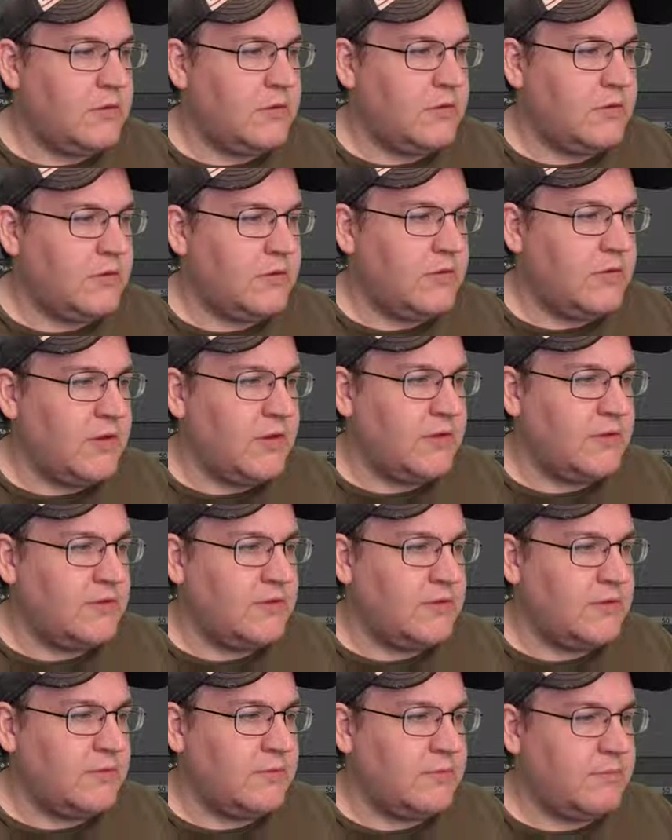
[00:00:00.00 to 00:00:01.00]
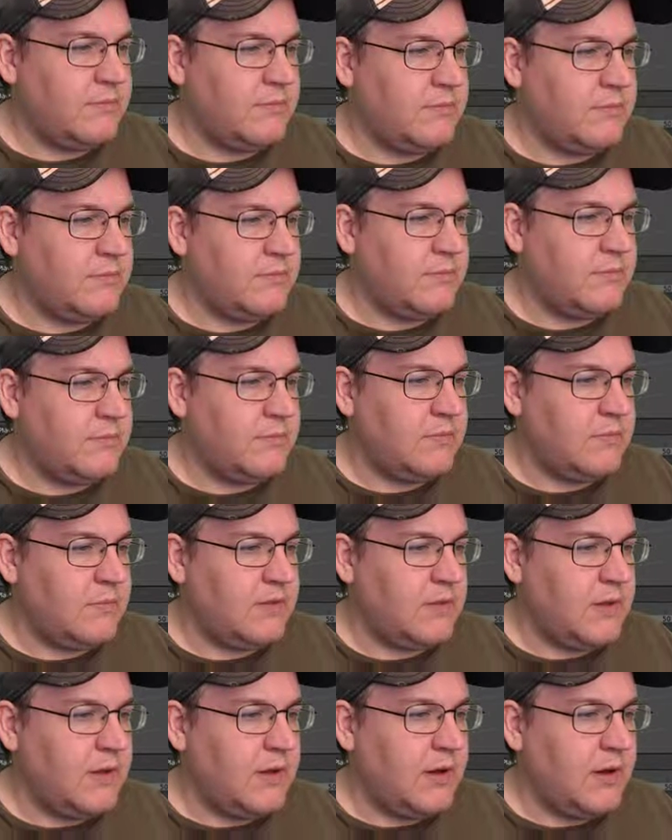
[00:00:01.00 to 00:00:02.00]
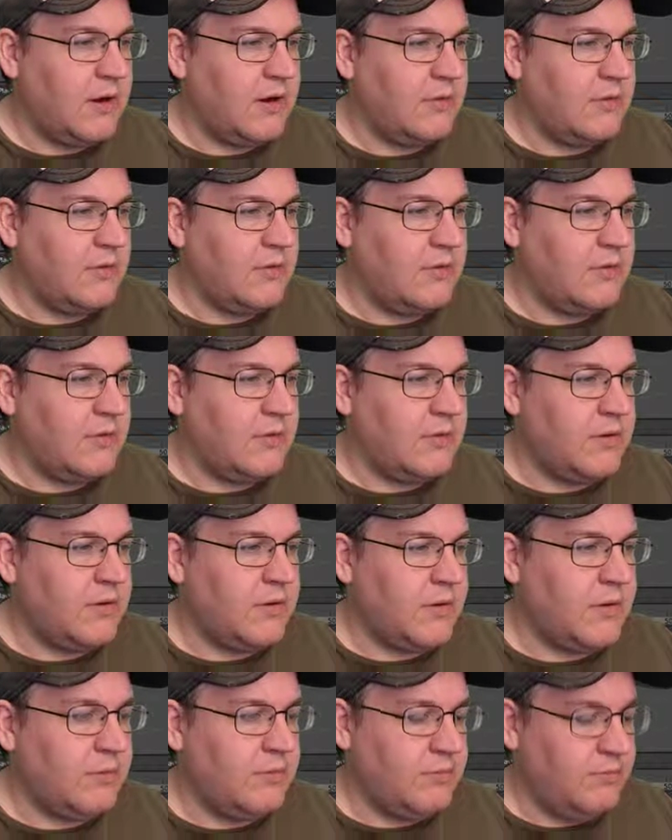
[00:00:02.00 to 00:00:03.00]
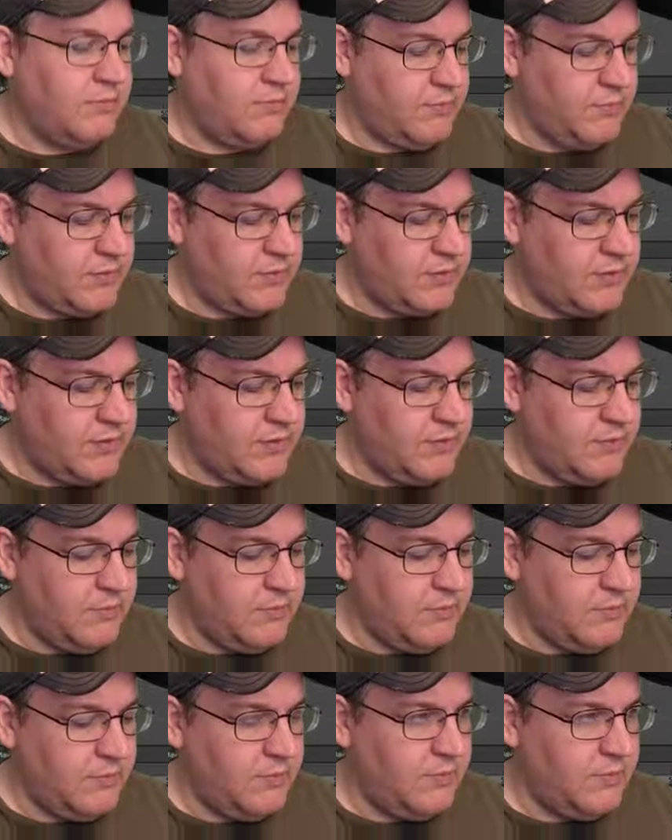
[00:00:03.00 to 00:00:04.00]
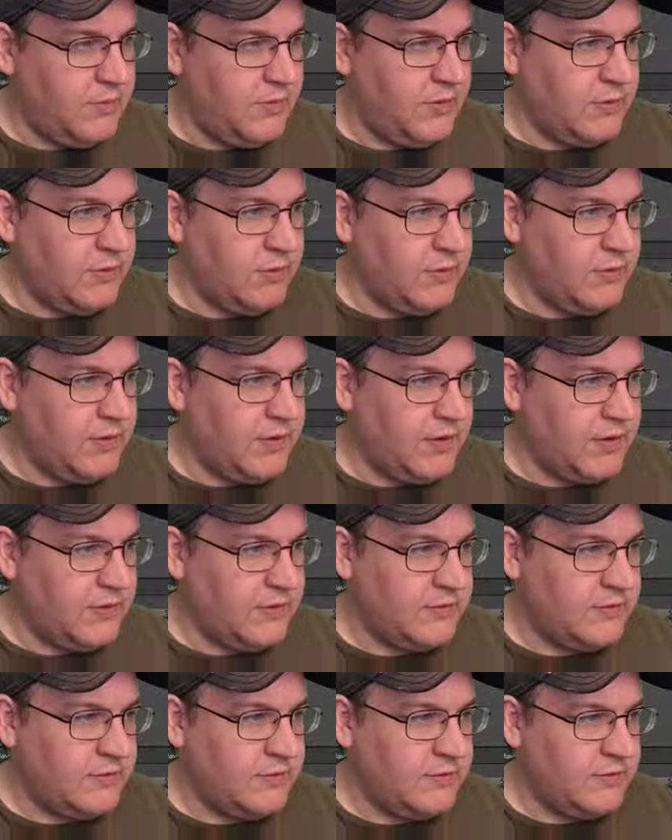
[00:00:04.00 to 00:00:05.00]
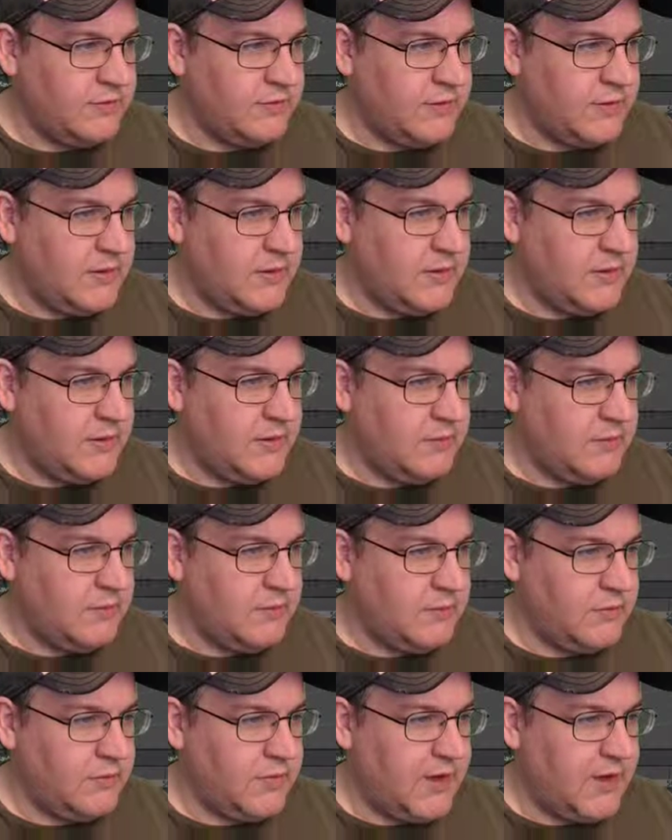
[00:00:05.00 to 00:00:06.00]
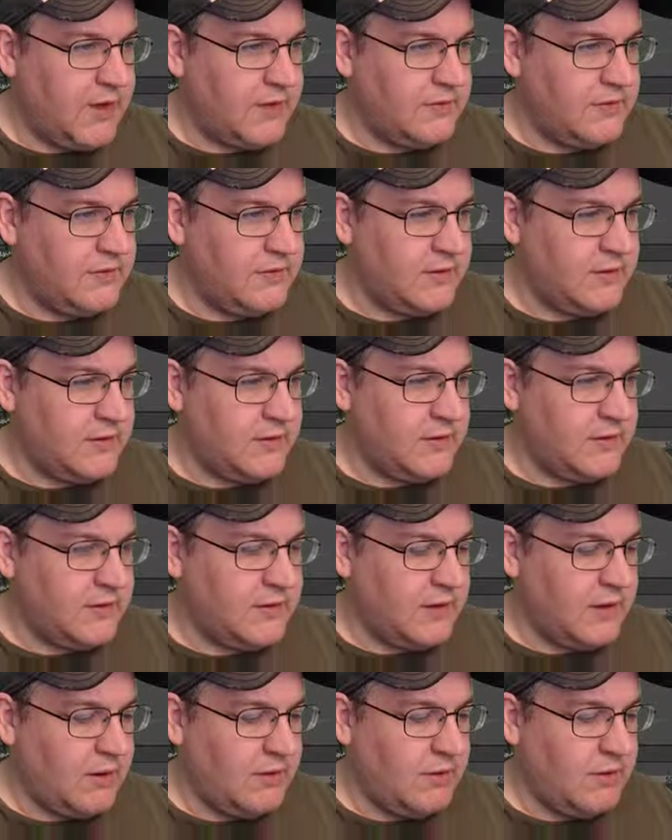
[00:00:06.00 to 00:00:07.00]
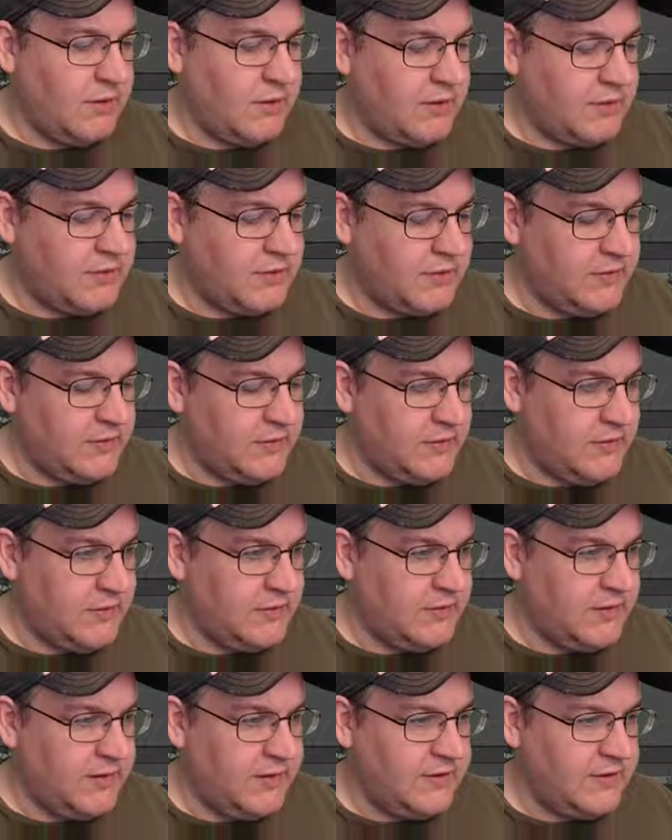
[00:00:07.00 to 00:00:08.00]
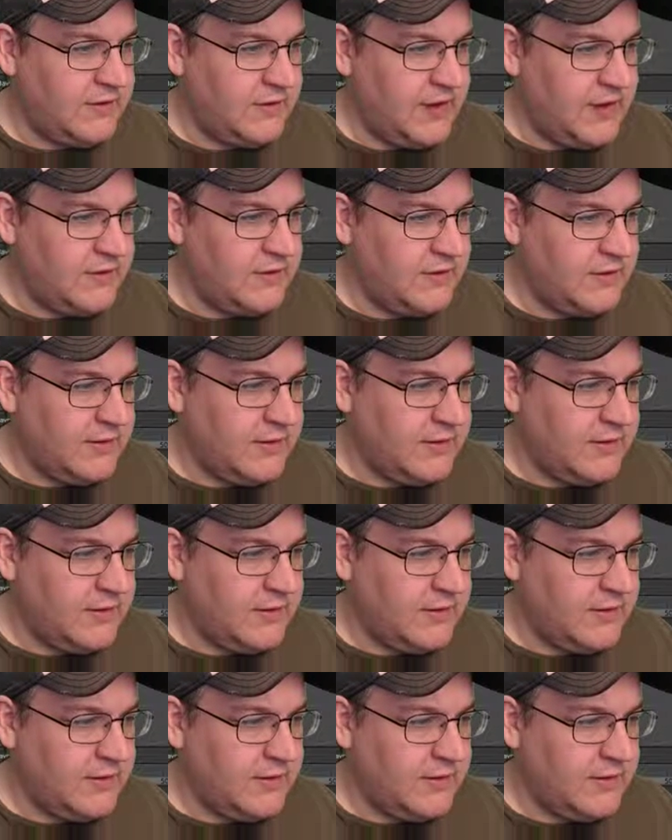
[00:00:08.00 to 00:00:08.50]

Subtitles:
we'll do this. We'll do it with this. Do that. Now we want to deselect,